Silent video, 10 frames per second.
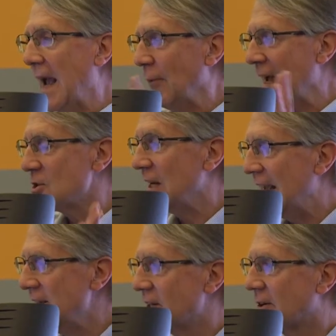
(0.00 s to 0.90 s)
Can we actually
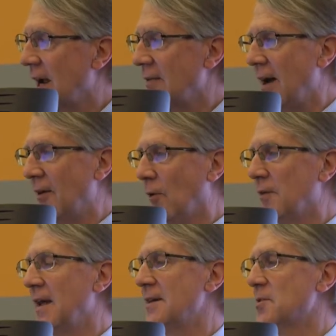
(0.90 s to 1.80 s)
integrate that and
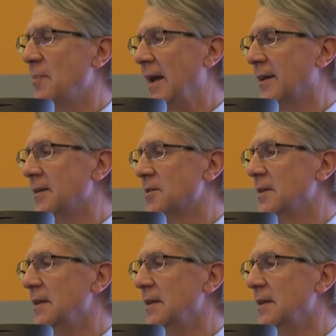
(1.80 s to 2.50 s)
offer that as a package?